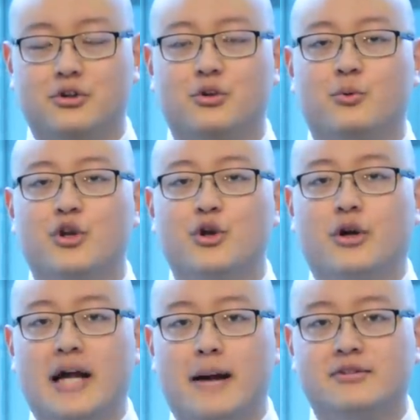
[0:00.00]
You can, when you go
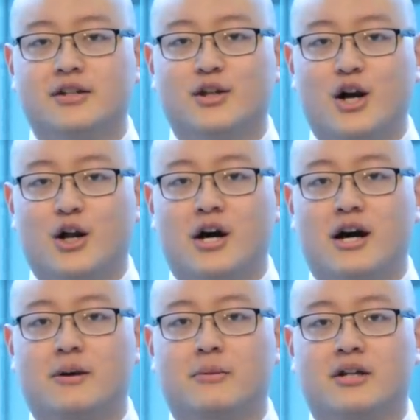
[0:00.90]
on amazon dot
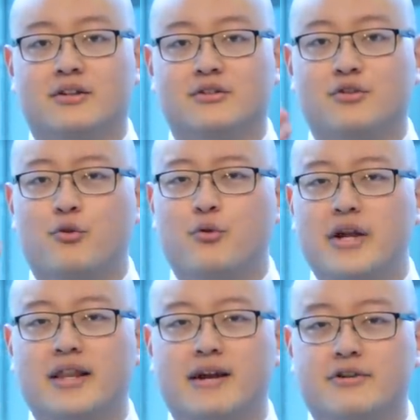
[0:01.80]
com, there's
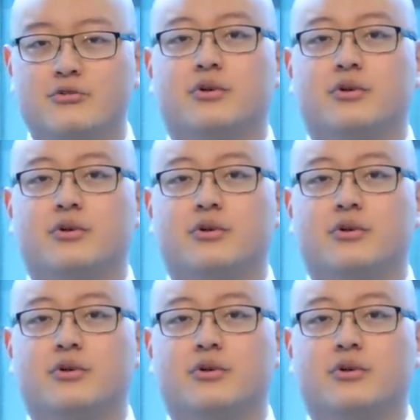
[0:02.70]
three leverage